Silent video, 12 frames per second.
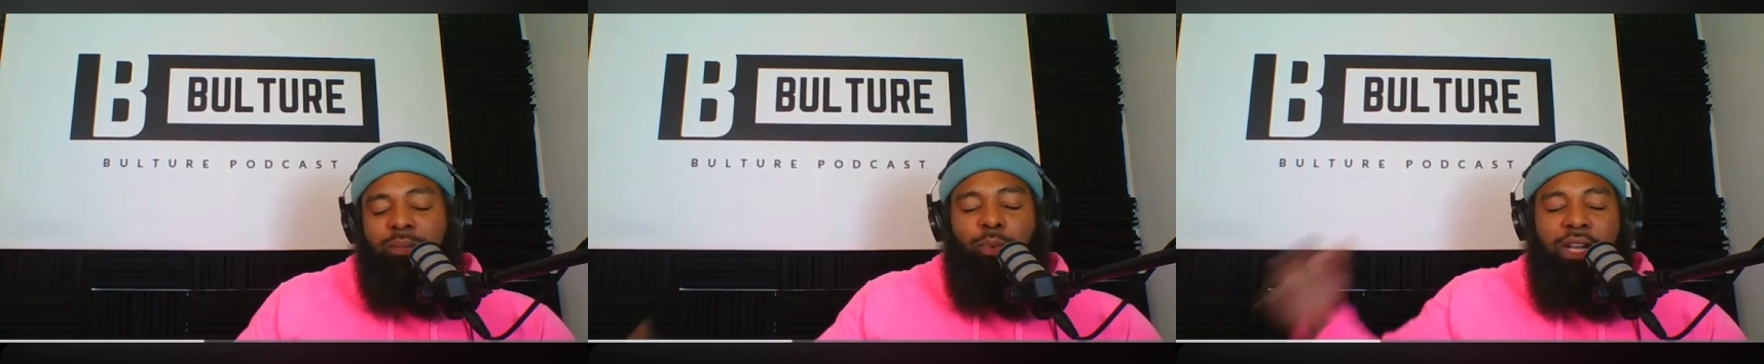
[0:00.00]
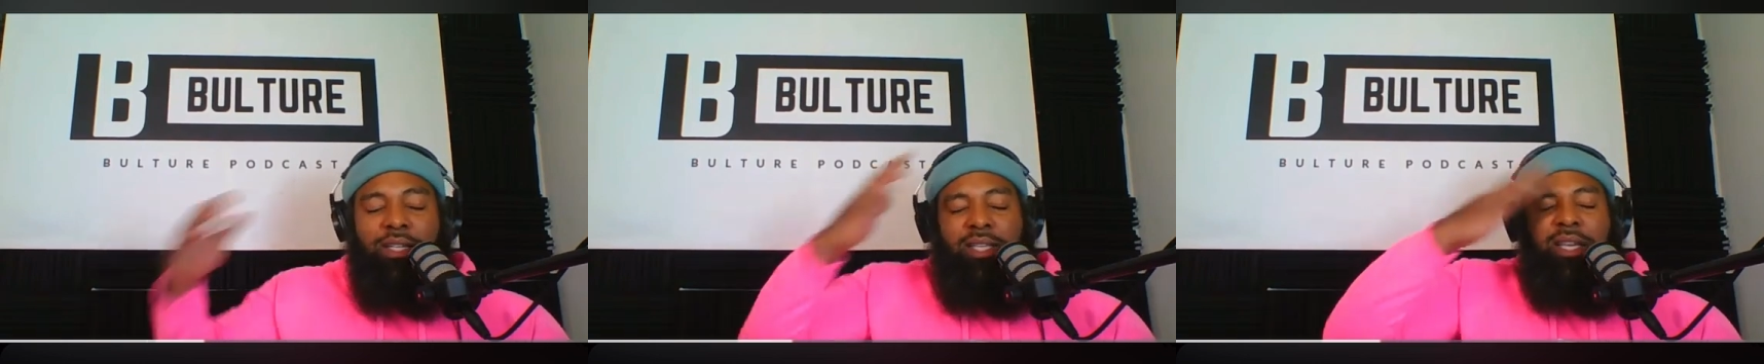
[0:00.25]
what
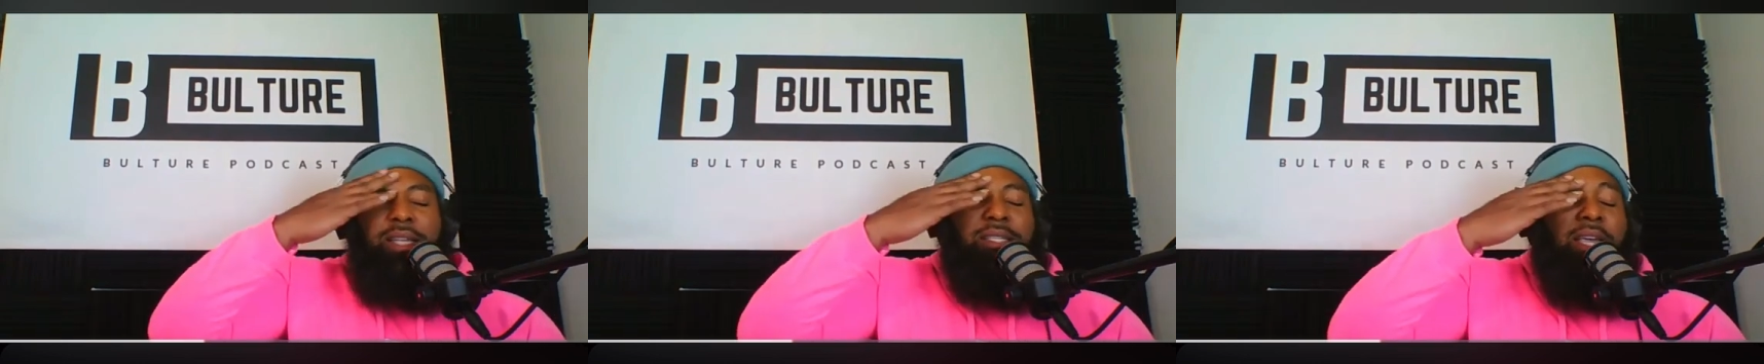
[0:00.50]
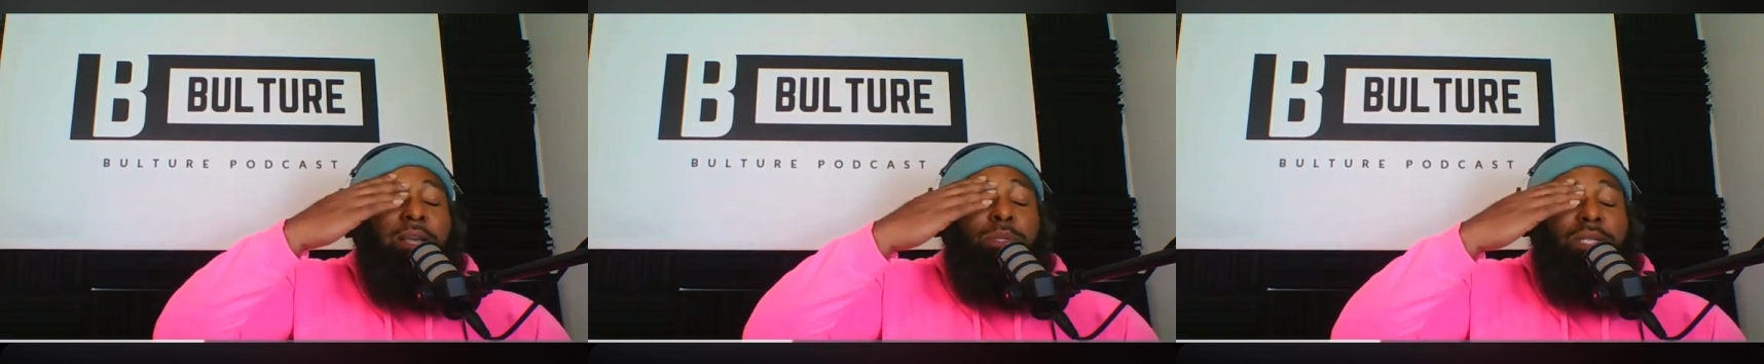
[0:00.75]
he said here
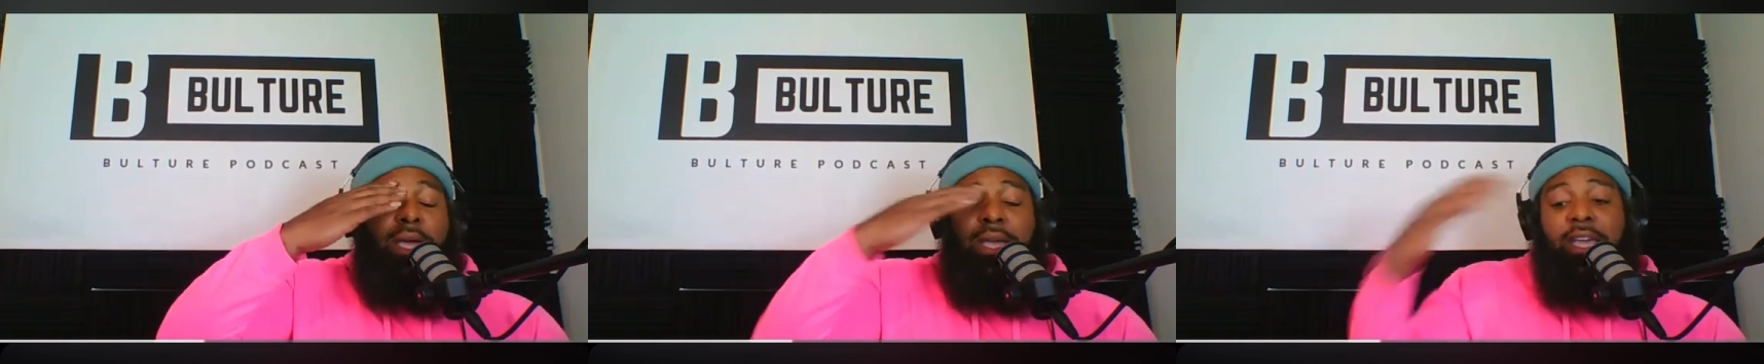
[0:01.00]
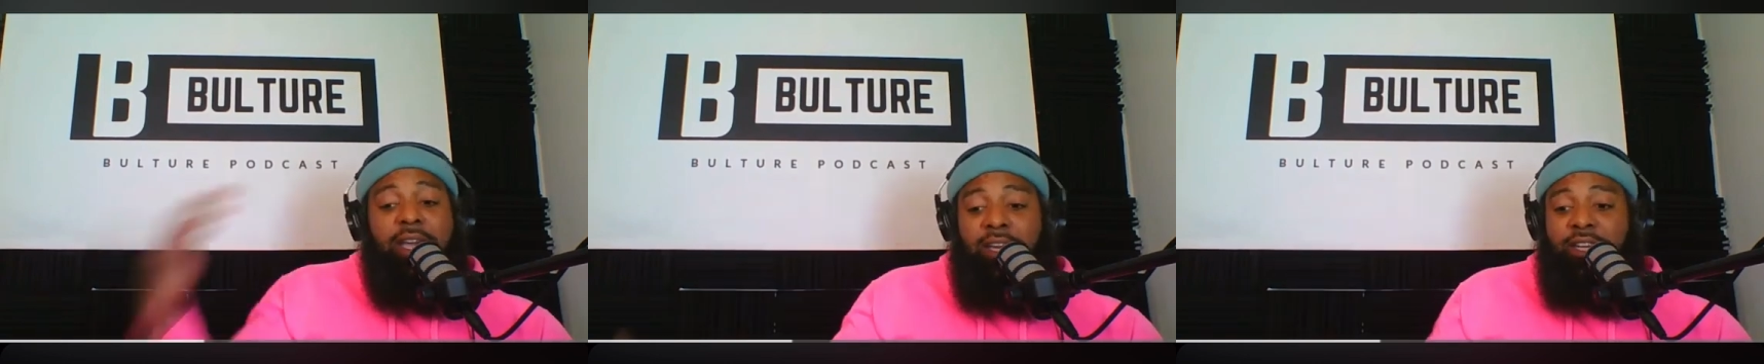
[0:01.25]
and say
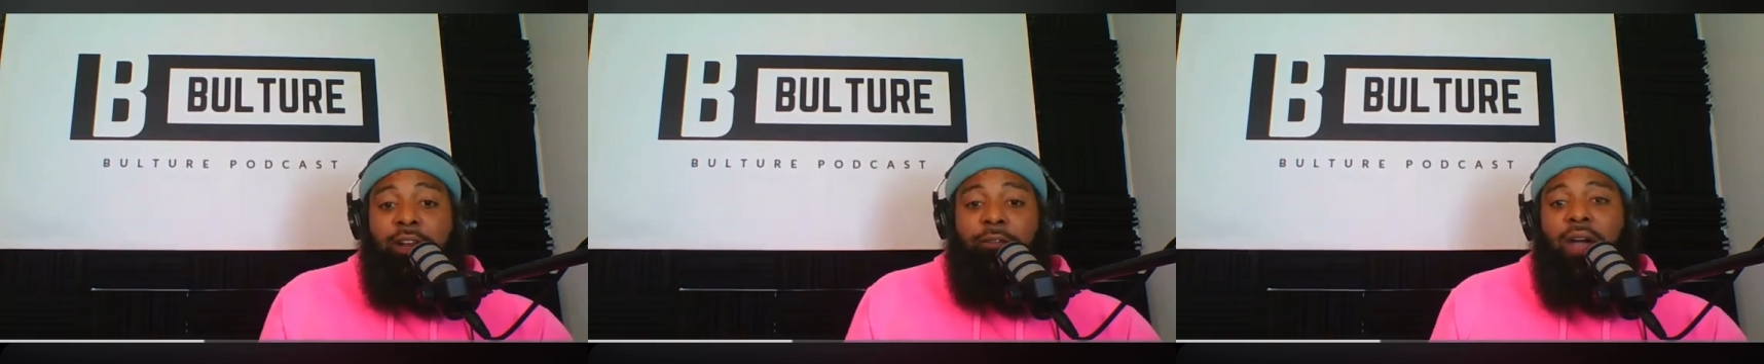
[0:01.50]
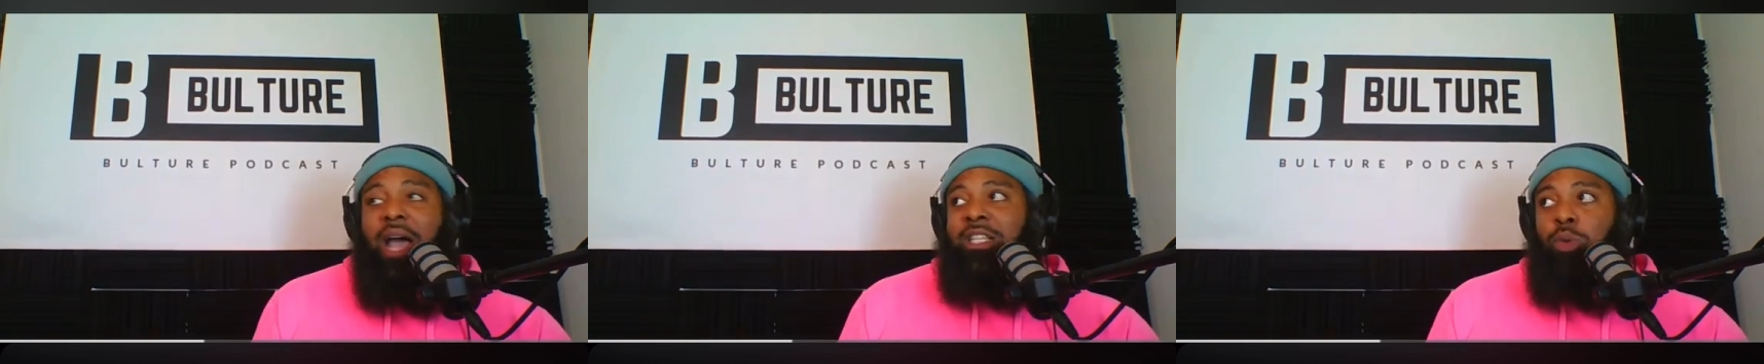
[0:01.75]
he
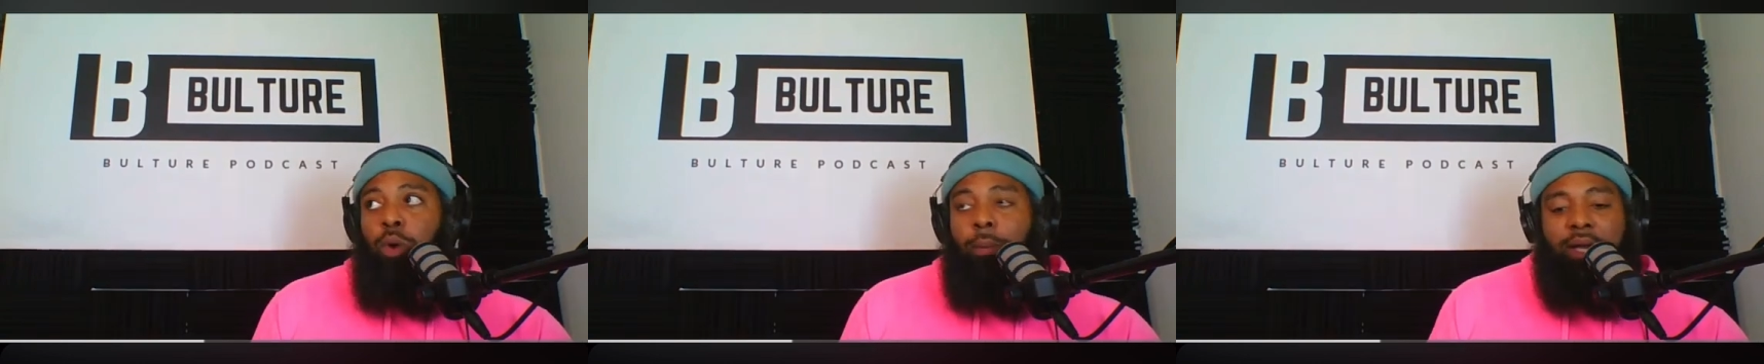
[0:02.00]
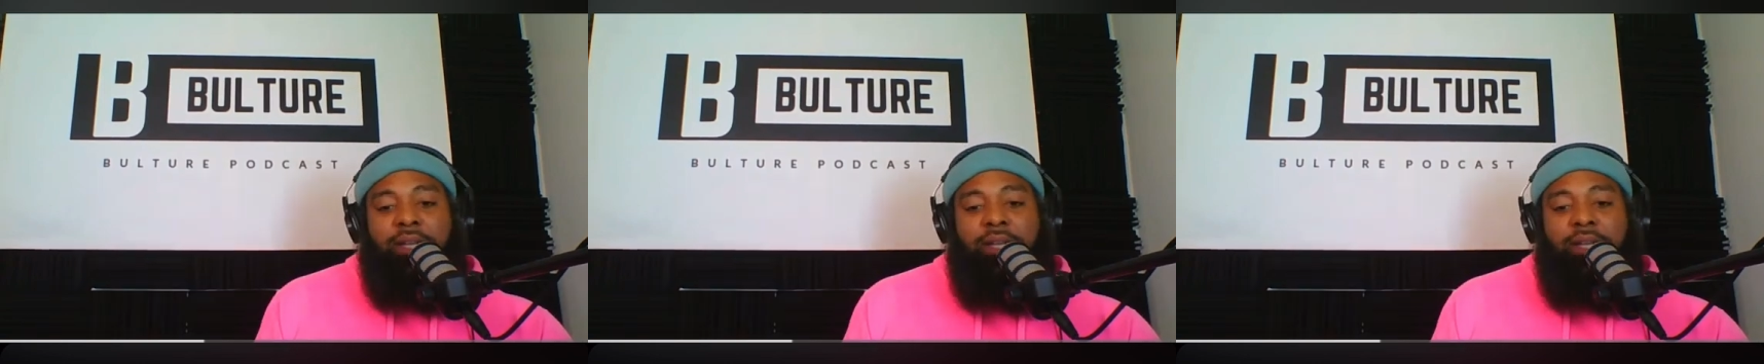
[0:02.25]
identified as a woman,